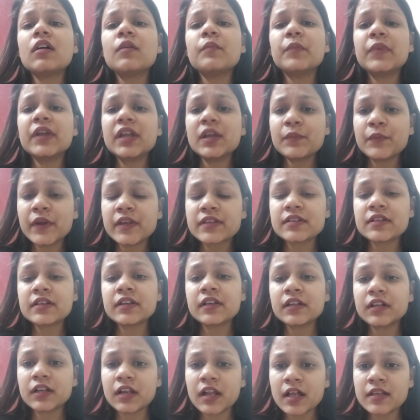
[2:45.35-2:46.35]
be present
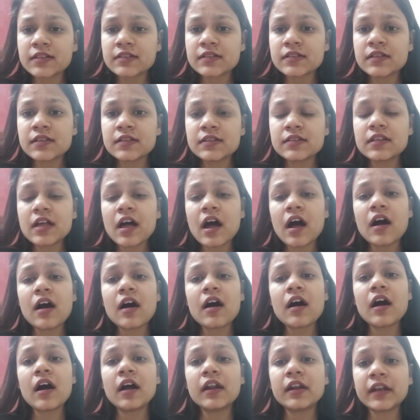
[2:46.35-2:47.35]
in classes,
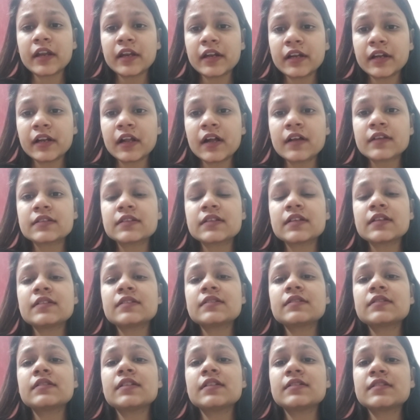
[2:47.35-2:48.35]
attend
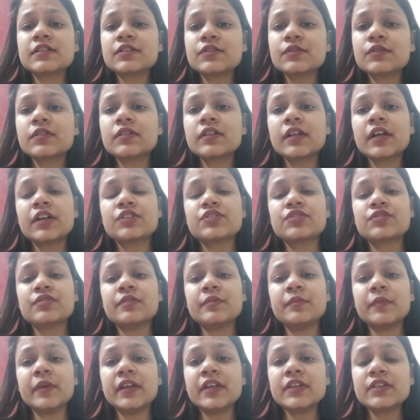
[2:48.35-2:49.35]
classes, listen to the lecture,
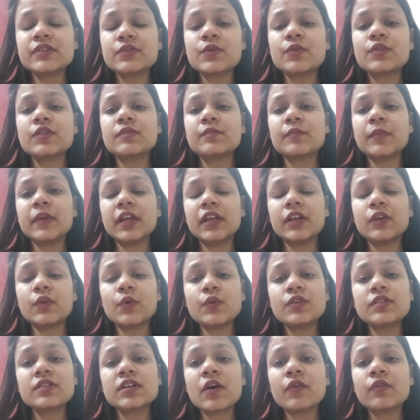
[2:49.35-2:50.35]
make
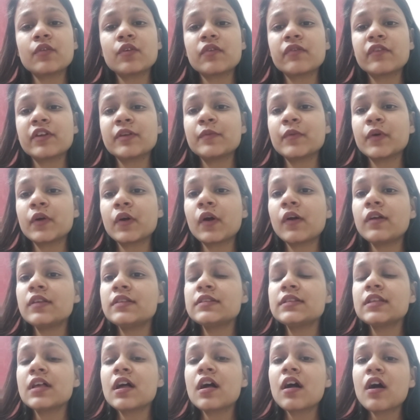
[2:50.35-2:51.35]
notes out of it,
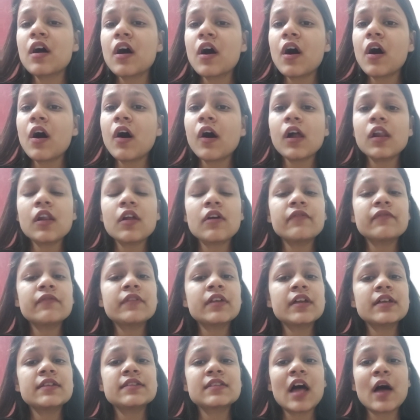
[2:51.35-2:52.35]
because all of
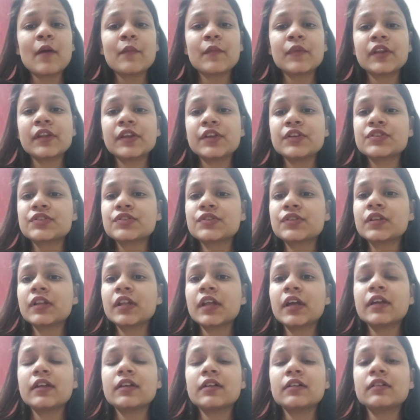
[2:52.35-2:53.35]
the examination,
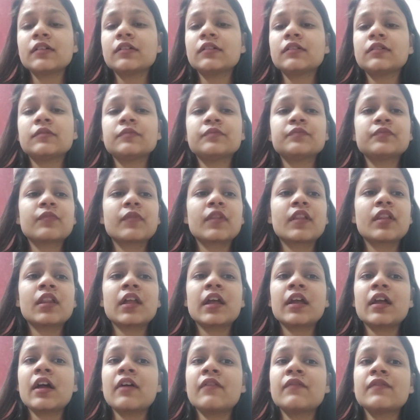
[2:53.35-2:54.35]
like I
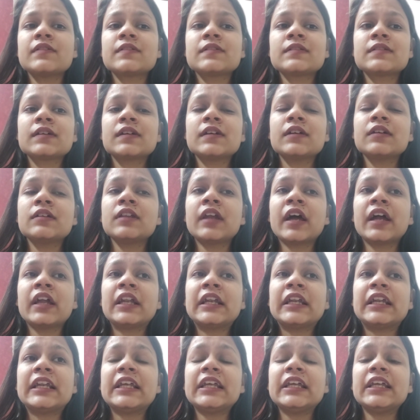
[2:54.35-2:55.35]
will say
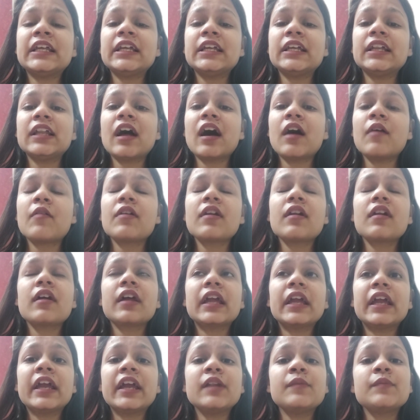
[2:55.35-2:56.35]
90 or
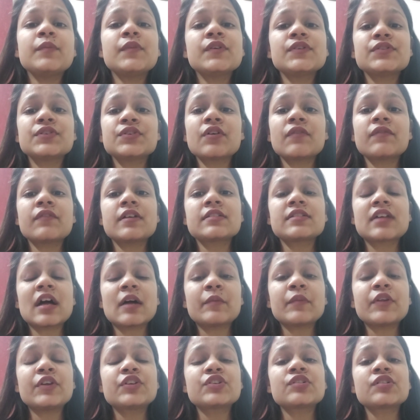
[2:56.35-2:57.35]
8% of the
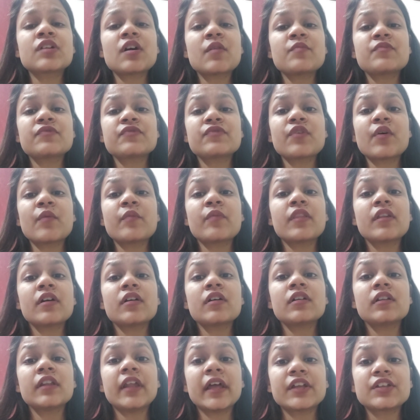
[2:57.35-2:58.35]
examination comes from
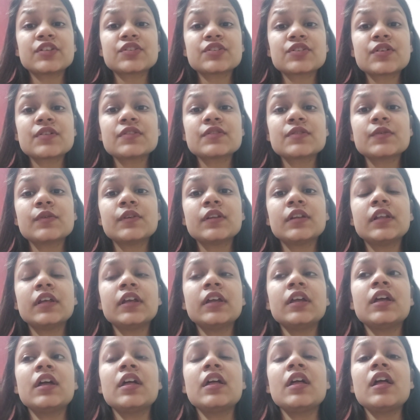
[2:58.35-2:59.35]
the lectures
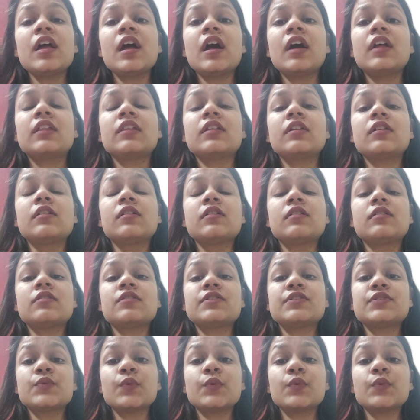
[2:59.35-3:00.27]
only, the